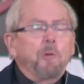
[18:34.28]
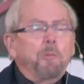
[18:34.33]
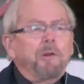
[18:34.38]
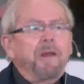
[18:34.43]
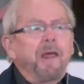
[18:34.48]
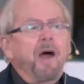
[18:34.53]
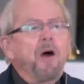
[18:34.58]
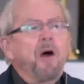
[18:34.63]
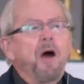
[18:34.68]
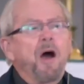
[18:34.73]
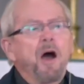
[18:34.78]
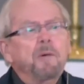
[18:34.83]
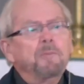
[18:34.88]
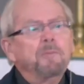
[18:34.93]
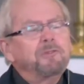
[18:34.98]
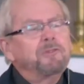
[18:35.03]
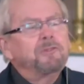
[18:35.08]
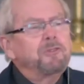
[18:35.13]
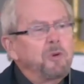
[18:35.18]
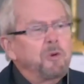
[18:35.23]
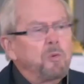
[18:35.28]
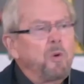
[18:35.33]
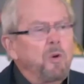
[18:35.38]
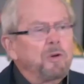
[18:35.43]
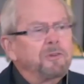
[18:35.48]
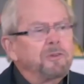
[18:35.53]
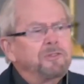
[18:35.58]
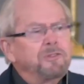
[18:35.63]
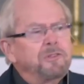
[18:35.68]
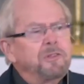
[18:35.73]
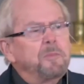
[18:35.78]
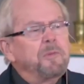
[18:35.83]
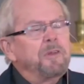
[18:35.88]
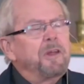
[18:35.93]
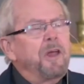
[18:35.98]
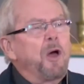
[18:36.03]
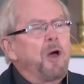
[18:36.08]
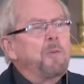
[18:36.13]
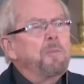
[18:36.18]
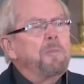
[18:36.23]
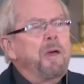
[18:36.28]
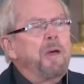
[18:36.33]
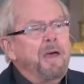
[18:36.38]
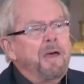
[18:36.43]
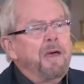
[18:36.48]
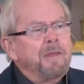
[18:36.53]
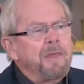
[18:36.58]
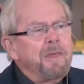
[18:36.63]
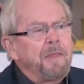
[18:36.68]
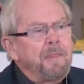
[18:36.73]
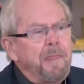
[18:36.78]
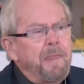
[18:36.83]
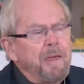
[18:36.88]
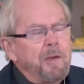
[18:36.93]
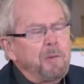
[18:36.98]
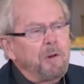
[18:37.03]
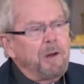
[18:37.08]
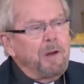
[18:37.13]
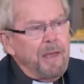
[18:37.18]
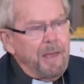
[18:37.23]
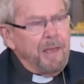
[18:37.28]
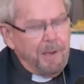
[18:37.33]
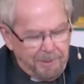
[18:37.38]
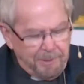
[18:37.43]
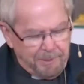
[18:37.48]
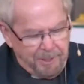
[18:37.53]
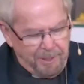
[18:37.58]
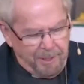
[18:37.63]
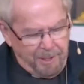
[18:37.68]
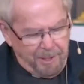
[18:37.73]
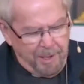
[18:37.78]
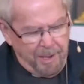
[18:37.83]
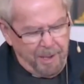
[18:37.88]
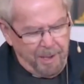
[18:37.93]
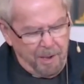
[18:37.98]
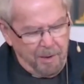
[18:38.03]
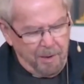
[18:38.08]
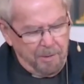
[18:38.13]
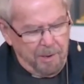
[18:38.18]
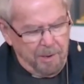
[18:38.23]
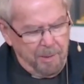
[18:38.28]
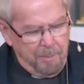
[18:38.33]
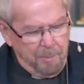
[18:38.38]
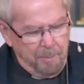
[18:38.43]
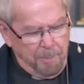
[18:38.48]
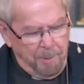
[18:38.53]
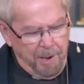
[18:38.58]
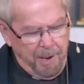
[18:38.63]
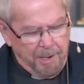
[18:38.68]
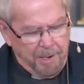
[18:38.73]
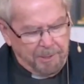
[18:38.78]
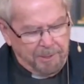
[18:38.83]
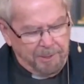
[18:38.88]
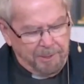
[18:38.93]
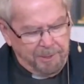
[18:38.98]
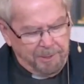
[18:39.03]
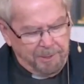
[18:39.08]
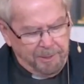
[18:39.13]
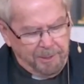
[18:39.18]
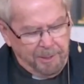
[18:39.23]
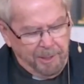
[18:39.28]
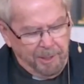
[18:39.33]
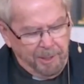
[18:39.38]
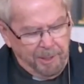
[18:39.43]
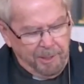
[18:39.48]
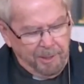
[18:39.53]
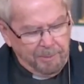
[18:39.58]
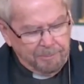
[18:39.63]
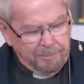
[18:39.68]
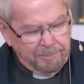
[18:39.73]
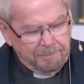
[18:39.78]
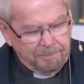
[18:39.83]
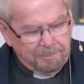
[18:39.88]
and open our arms towards them and hope that they will enter our embrace.